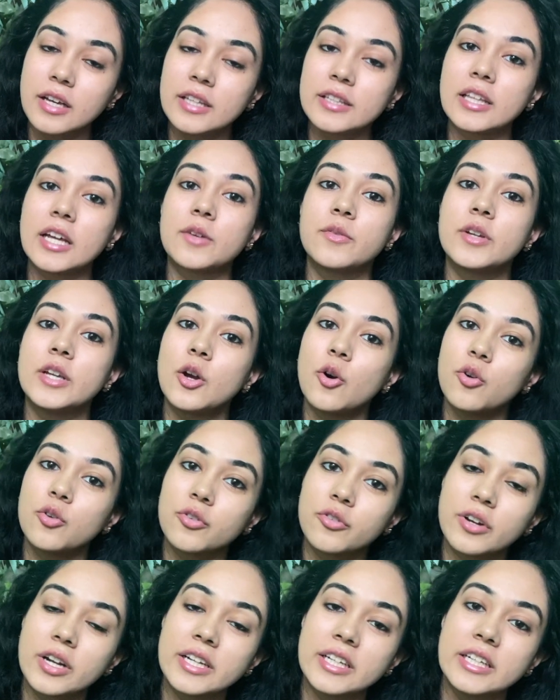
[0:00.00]
that we
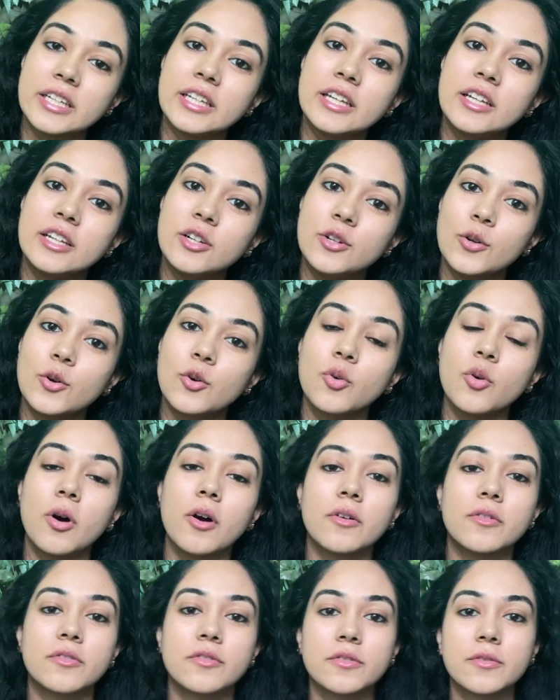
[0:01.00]
already know
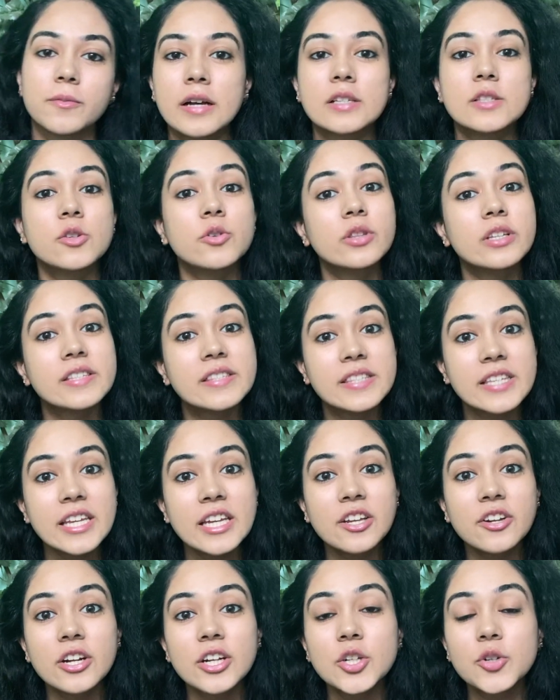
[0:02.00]
of. So the
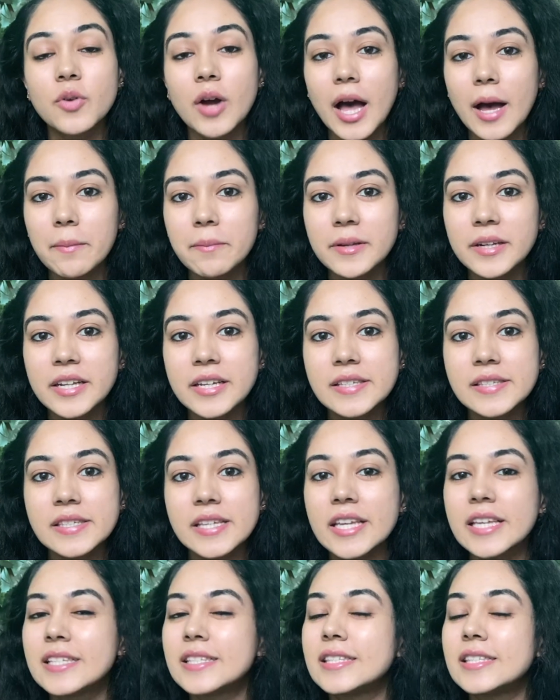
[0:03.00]
secret to happiness
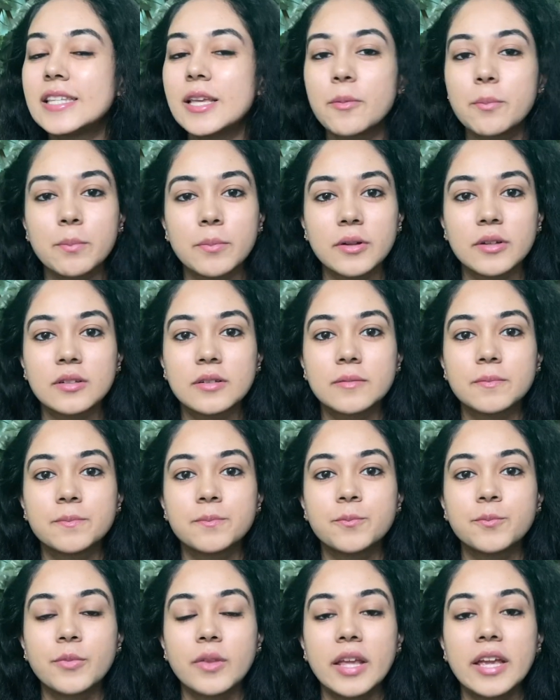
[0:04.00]
is simple.
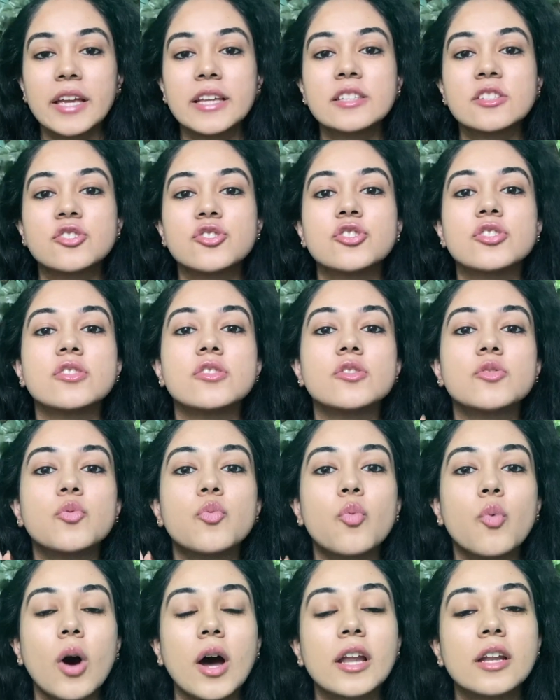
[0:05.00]
It's just
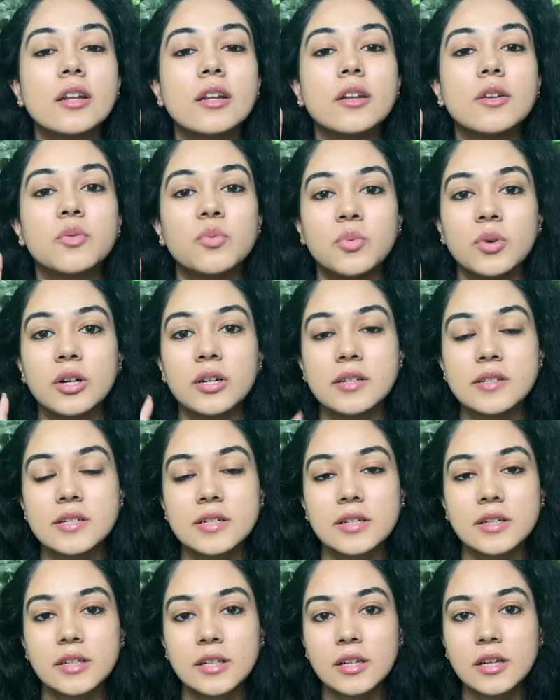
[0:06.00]
one word.
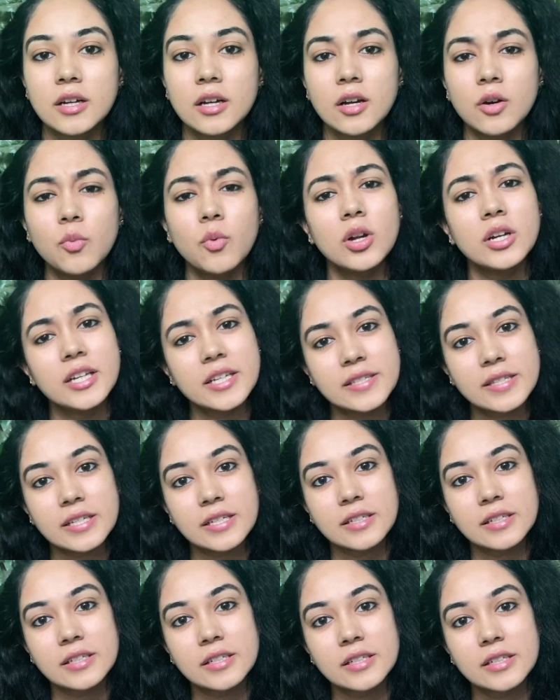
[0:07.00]
What is
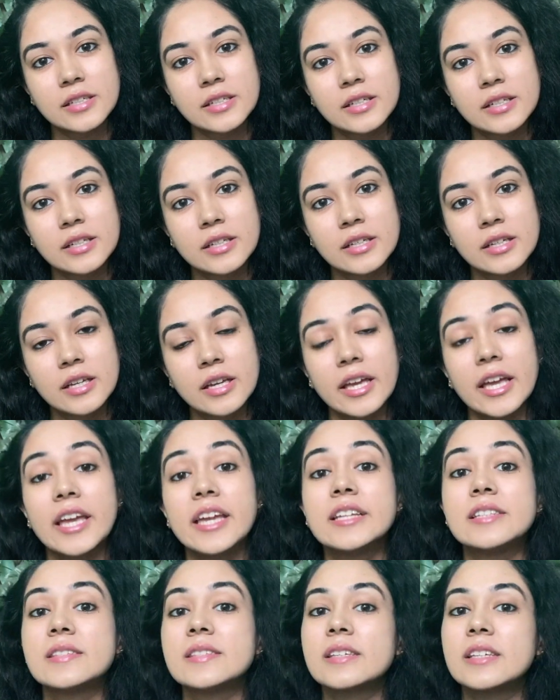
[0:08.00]
it?
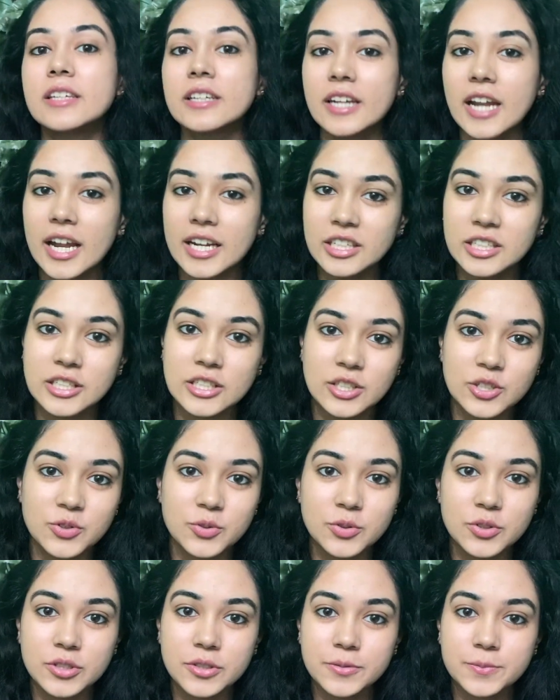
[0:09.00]
It's
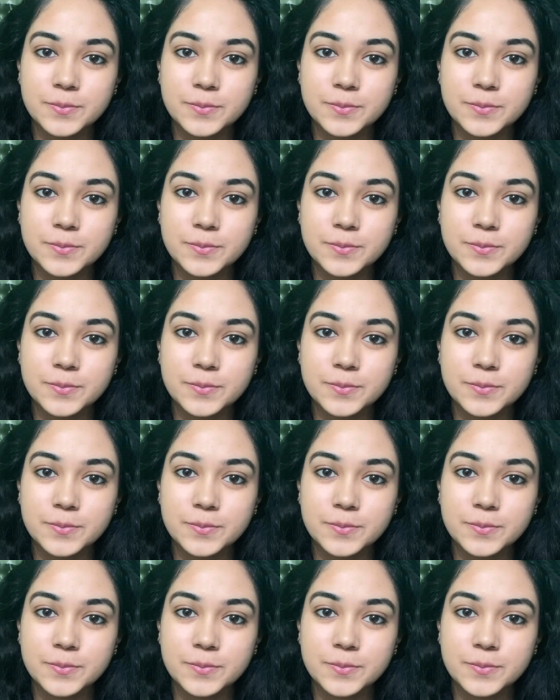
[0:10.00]
gratitude.